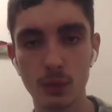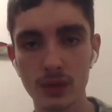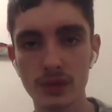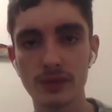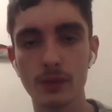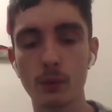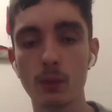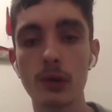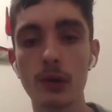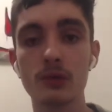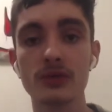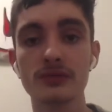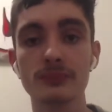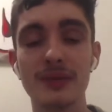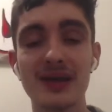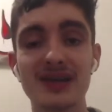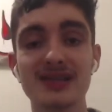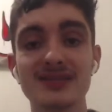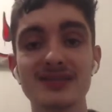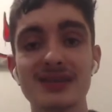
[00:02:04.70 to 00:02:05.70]
world's
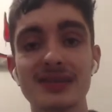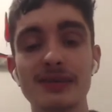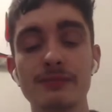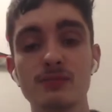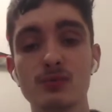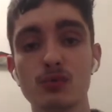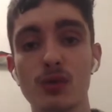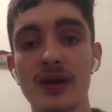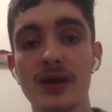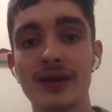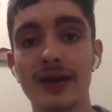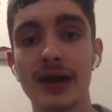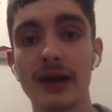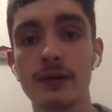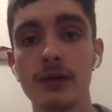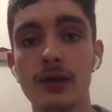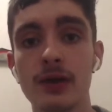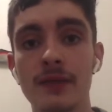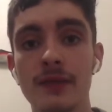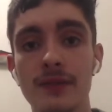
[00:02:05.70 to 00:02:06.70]
best teams right now.
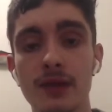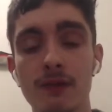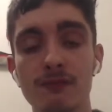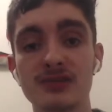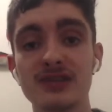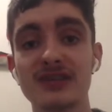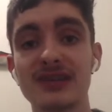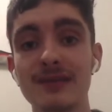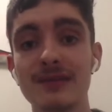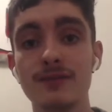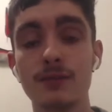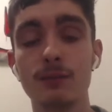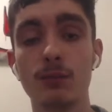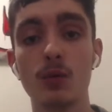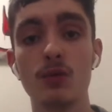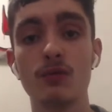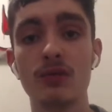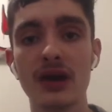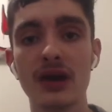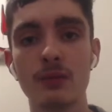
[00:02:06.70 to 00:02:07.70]
They obviously keep the
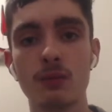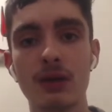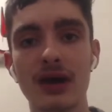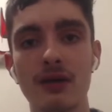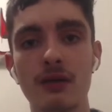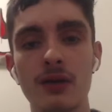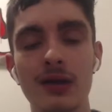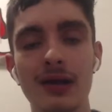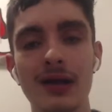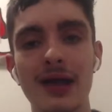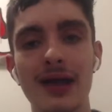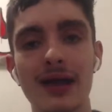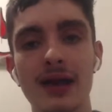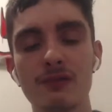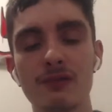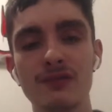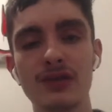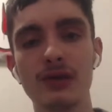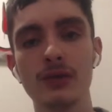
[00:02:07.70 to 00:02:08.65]
ball very well, and I